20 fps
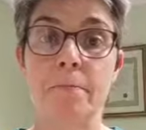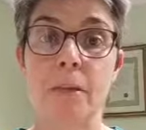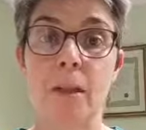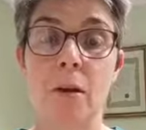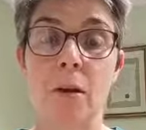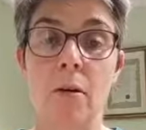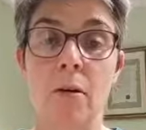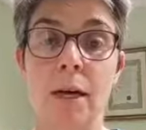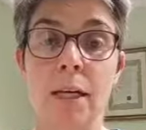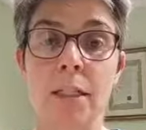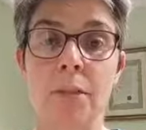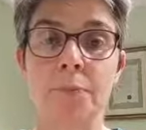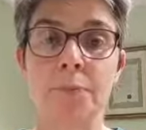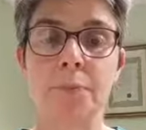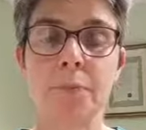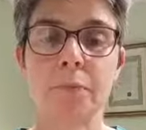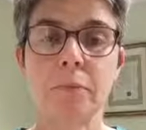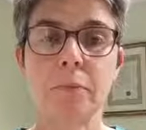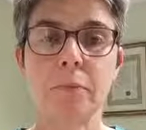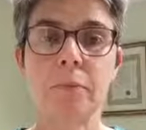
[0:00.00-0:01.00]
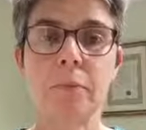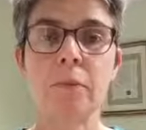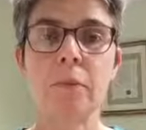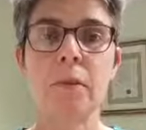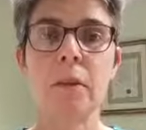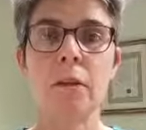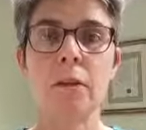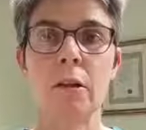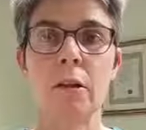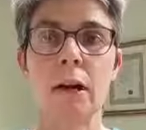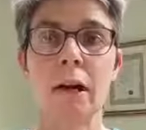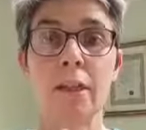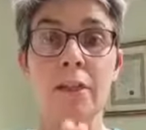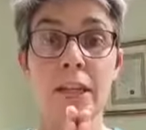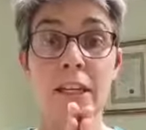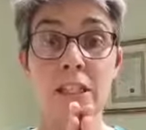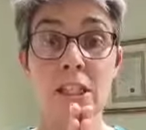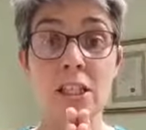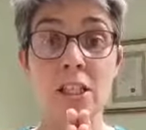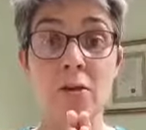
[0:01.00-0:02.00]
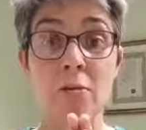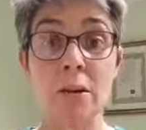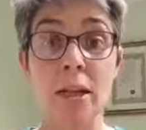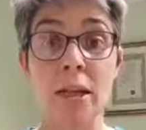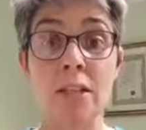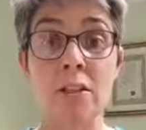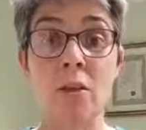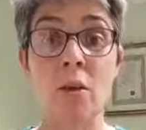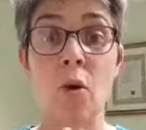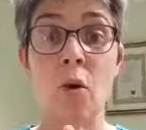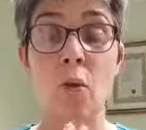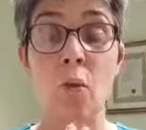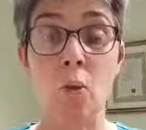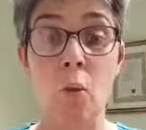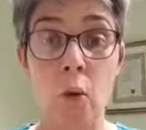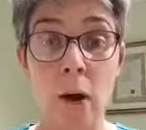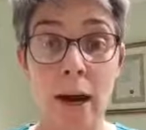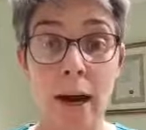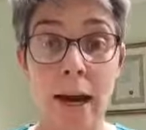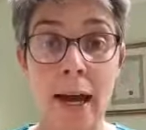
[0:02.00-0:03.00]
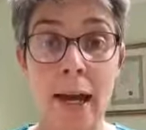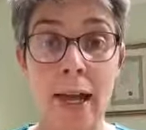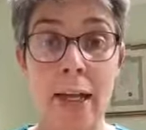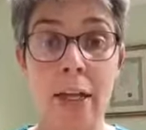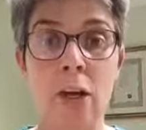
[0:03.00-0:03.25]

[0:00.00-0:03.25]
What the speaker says: All right? Now, and this is the reason why